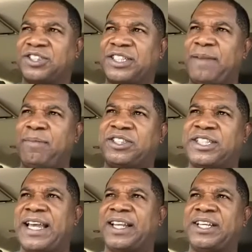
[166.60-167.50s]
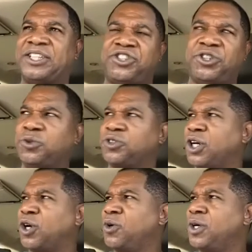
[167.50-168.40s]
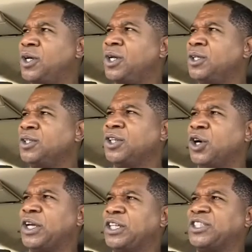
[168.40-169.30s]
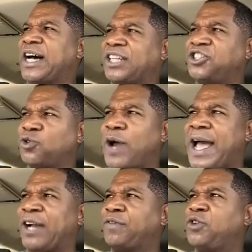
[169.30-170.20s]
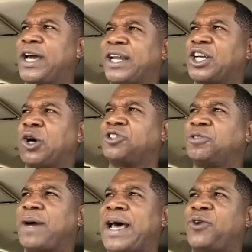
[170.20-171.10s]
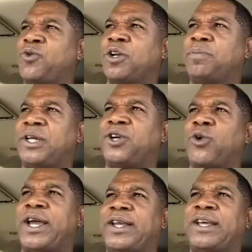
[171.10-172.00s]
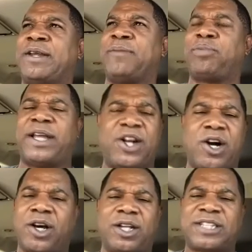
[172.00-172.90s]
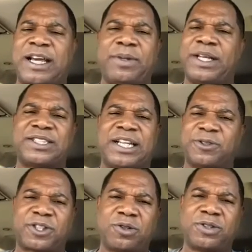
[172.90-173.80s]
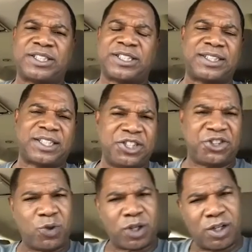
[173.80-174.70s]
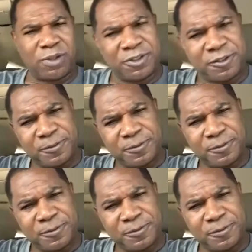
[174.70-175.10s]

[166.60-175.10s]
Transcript: mentality as you. So, you know, it's not a drag. If you got to coach somebody to want to be great and play hard all the time, and that's not the kid you want to coach.